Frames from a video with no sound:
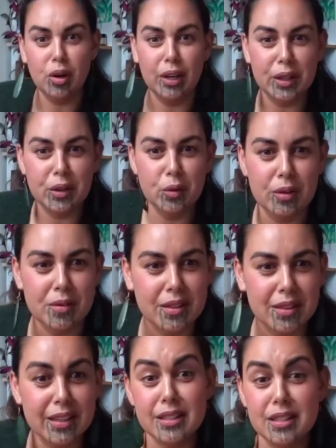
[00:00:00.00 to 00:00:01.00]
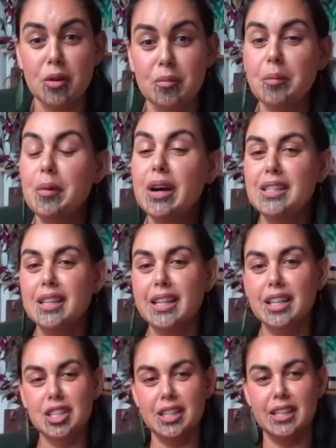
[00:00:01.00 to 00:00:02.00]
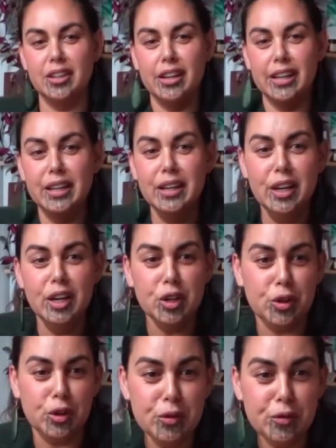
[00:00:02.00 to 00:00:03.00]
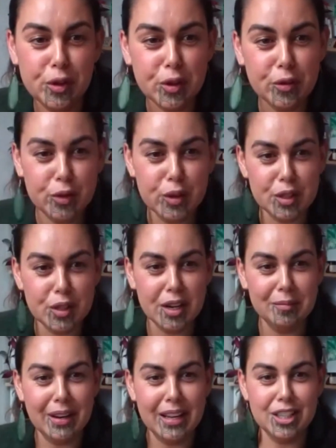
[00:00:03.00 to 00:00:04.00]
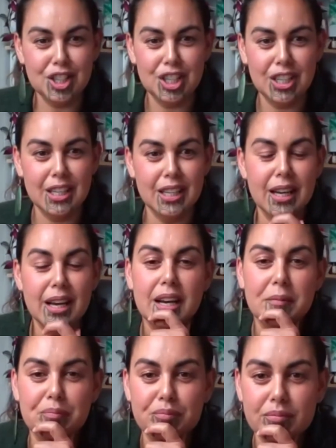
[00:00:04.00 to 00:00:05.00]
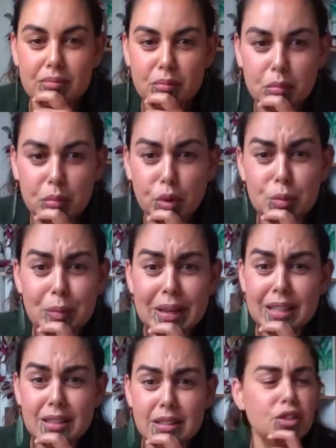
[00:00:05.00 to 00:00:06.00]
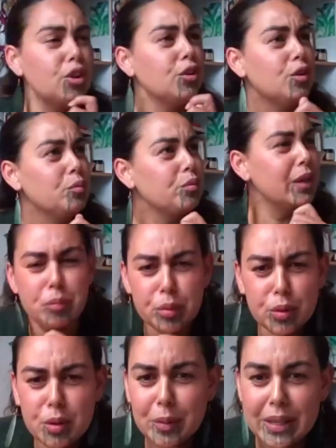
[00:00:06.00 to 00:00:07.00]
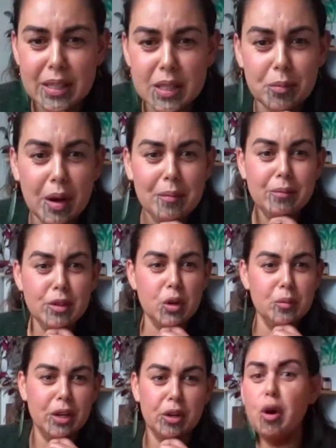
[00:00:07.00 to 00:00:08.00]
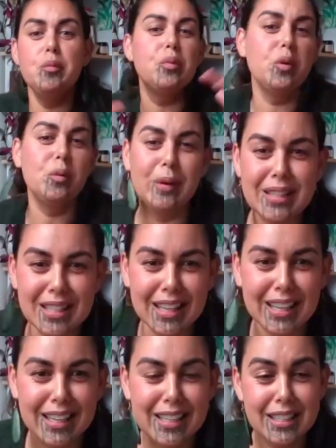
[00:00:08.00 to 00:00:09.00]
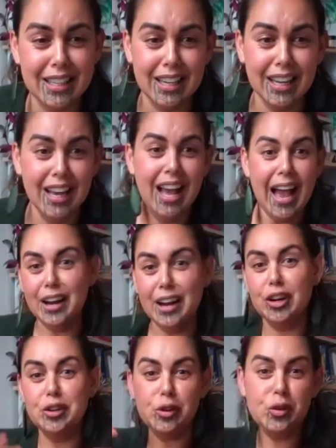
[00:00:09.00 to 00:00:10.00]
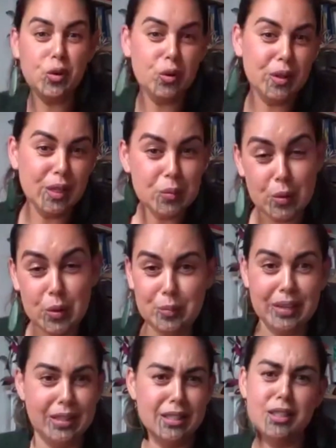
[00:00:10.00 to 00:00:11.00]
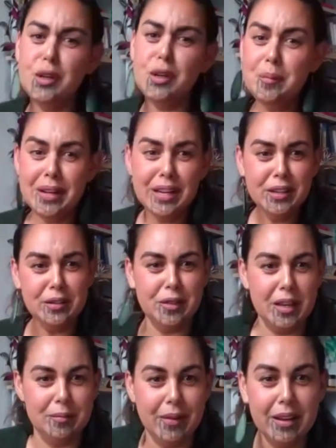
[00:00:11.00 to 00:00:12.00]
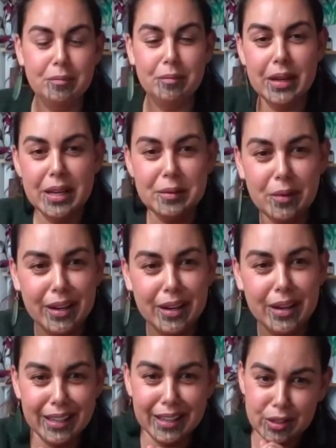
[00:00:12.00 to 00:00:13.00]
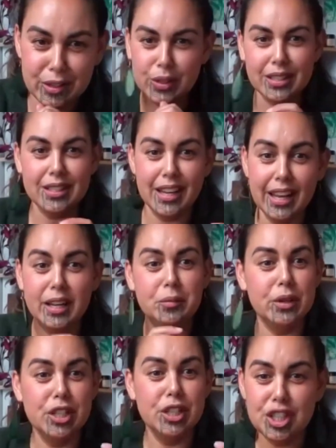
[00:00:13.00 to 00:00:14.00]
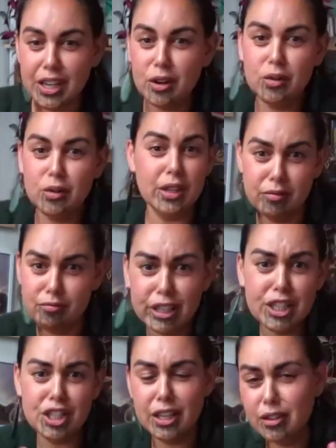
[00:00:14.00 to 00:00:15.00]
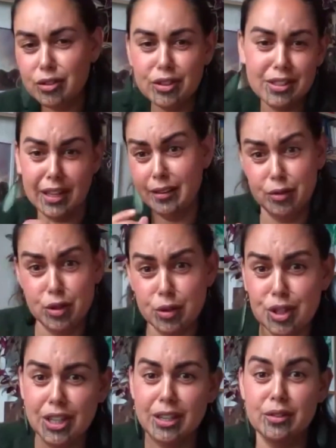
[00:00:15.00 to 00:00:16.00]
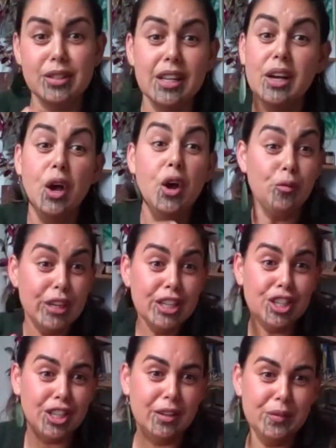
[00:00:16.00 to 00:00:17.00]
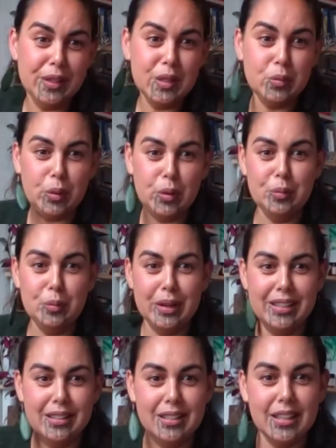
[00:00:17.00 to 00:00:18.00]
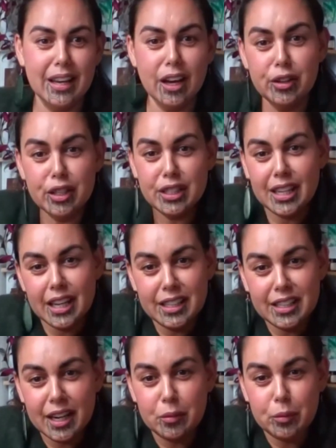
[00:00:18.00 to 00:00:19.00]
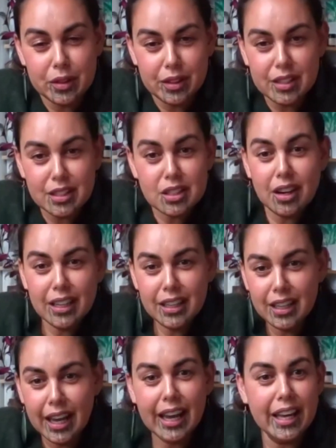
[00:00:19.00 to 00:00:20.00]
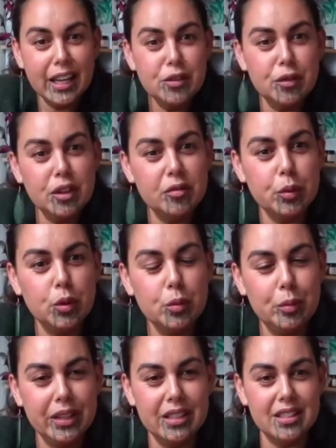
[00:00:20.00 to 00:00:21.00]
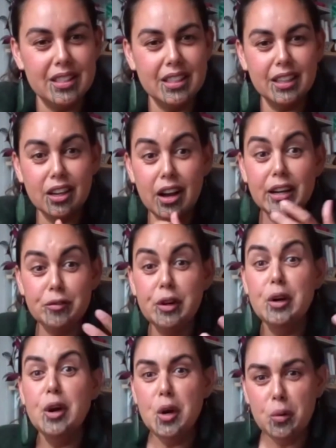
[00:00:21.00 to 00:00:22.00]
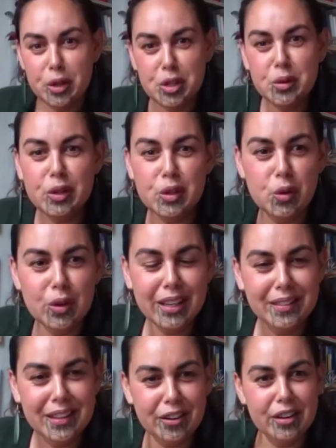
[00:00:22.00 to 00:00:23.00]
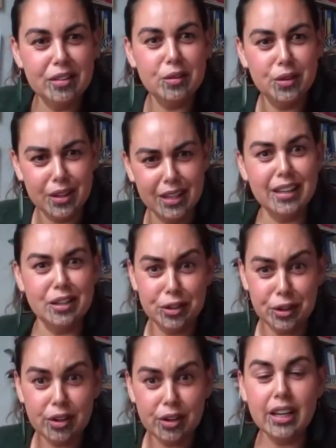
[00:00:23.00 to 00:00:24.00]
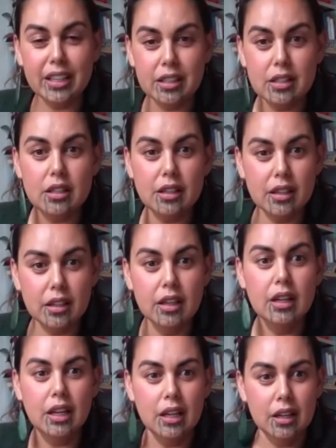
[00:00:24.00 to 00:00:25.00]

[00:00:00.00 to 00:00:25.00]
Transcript: bottling all of the things. I'm reminded actually, I grew for the first time last year um, broad beans. No, not yeah, broad beans. My mum told me grow broad beans, they're easy. And I grew all these broad beans, so many of them. And me and my daughter sat and we shelled and reshelled because they have two shells, reshelled these broad beans only to end up with this tiny handful of broad beans. And it kind of, when you were talking there, I thought, yeah, you know, like to,